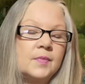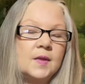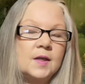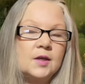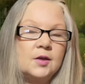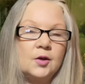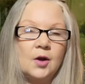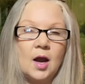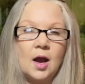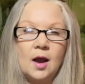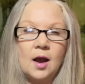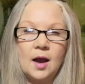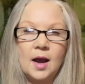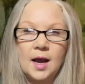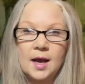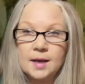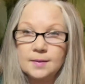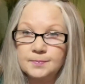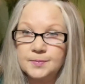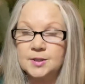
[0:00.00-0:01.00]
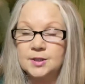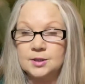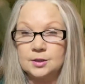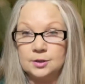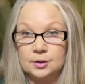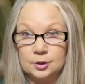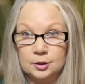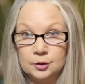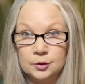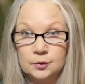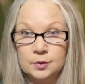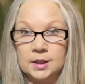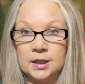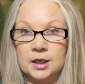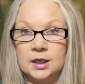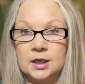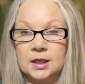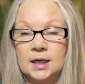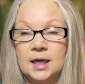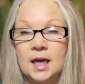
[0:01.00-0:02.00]
You're
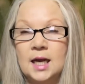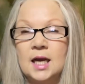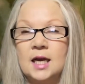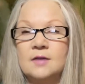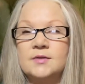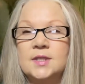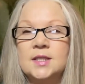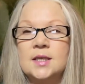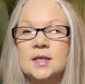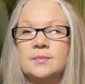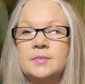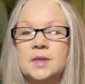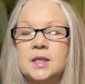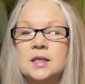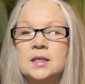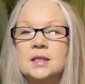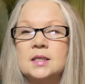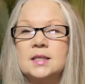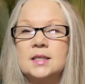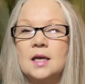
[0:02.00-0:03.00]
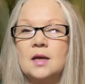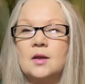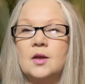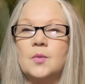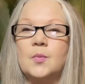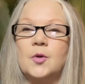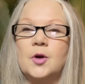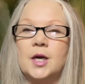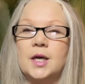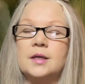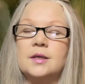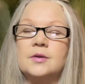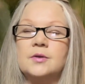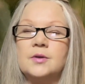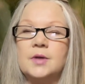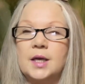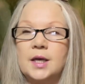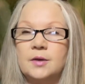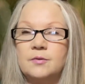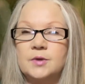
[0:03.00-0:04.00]
absolutely gonna have something to celebrate,
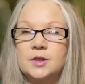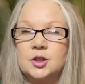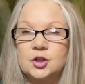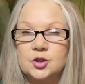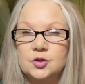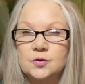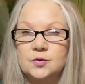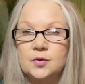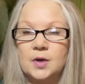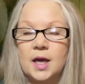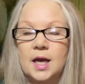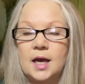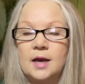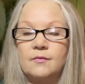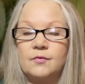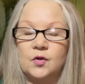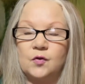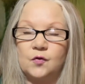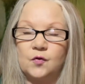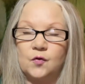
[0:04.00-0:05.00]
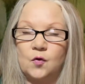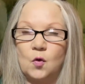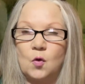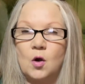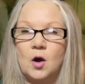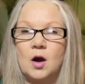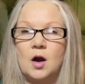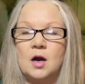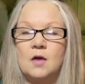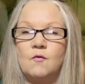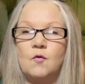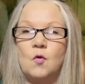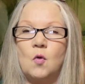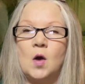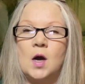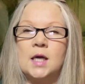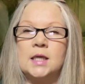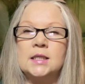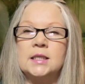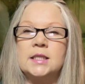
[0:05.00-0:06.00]
okay? We do have the Four of
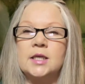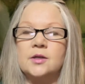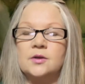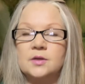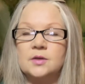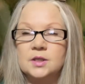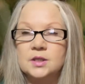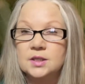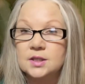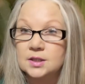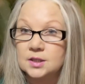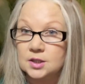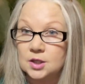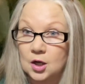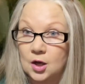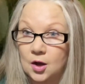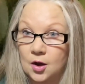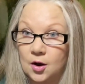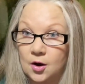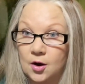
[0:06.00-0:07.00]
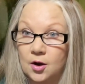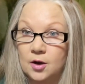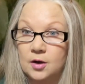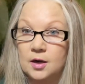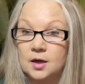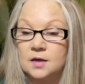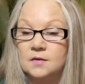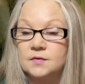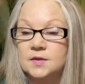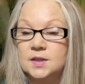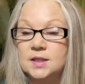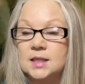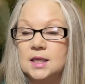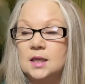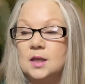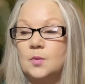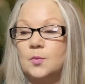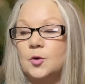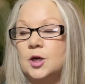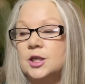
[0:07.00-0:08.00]
Wands here. This is the card of
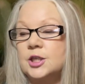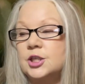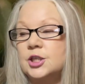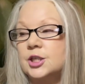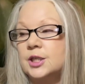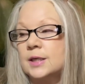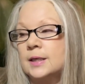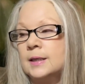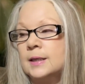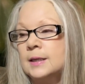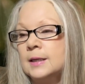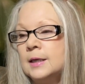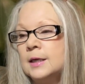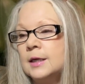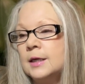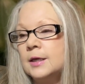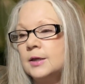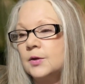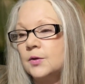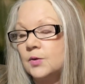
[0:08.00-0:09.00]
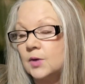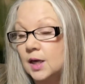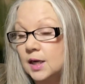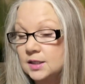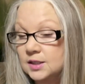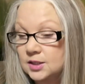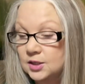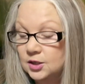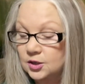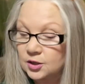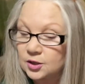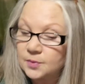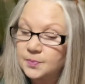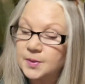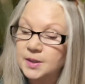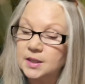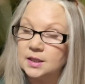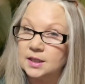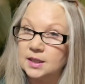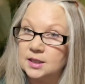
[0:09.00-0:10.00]
celebration. You guys could
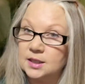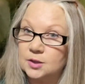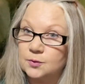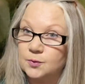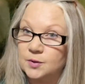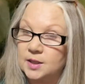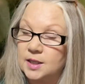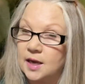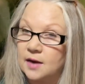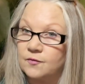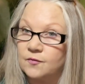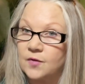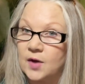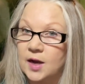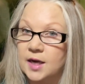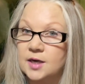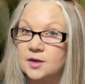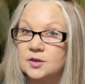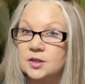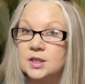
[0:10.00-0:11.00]
be linked with that fire